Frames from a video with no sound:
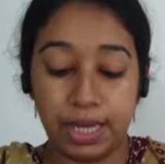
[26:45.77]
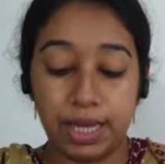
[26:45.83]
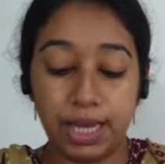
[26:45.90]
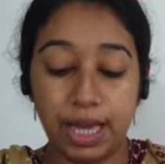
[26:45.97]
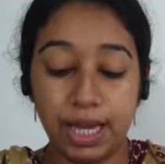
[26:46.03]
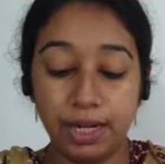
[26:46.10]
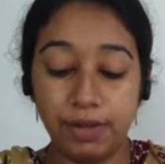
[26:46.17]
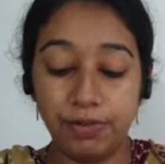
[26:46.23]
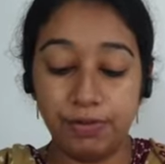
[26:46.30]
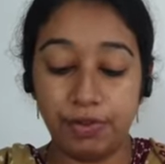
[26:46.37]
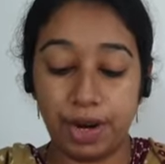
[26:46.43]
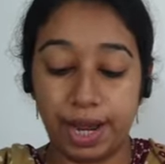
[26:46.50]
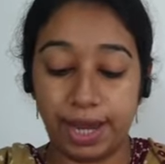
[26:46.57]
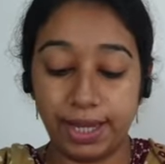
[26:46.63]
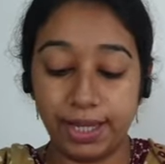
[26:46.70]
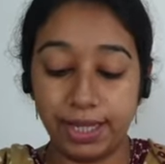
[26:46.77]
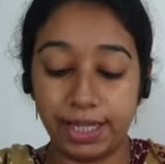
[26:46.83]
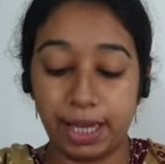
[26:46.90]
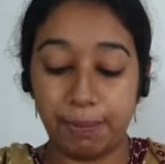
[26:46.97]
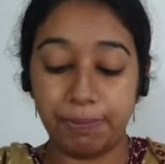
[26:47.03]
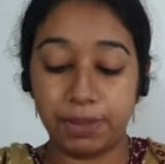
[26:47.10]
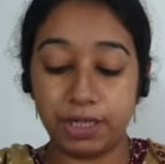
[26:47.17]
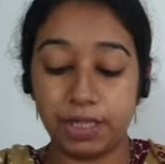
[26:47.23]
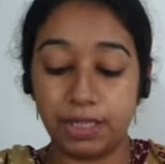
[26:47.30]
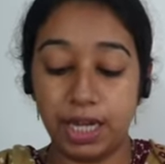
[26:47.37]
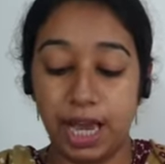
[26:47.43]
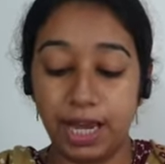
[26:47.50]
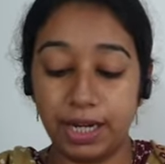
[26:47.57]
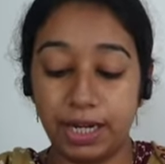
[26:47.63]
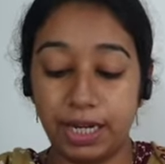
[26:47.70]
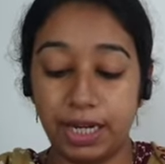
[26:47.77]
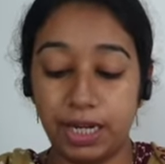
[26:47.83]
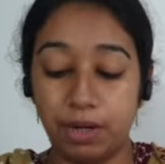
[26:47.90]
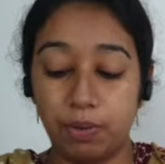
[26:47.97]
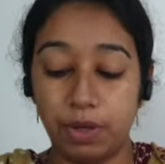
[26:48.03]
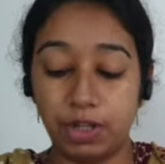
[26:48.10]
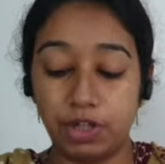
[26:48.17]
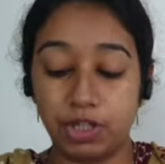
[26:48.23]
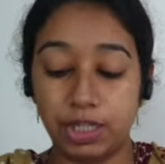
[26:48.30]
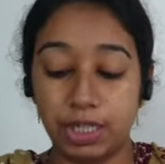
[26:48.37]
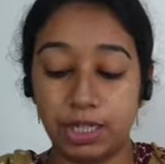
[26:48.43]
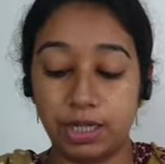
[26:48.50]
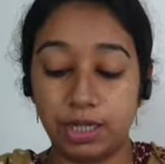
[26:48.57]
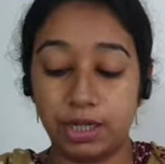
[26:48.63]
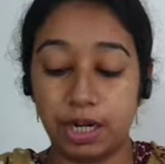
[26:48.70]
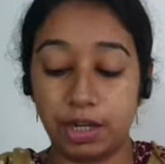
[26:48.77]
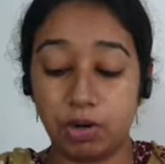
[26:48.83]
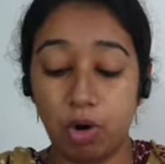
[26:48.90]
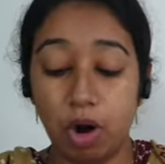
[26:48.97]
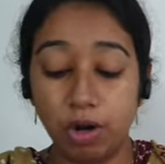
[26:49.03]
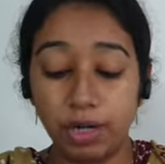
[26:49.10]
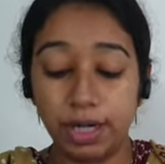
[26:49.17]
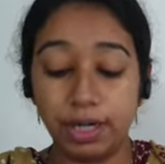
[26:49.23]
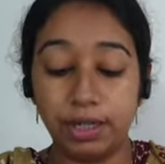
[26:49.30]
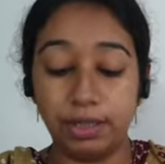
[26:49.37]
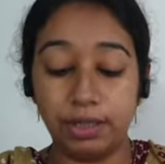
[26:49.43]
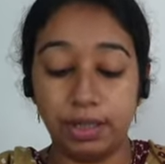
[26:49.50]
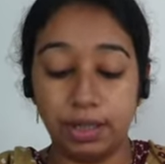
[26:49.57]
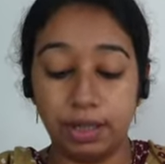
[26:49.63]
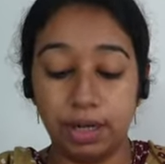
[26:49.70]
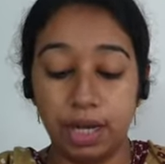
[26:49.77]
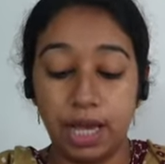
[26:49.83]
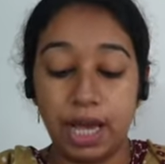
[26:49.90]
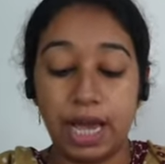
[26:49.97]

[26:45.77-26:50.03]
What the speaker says: Anne Frank kept a diary in which she recorded the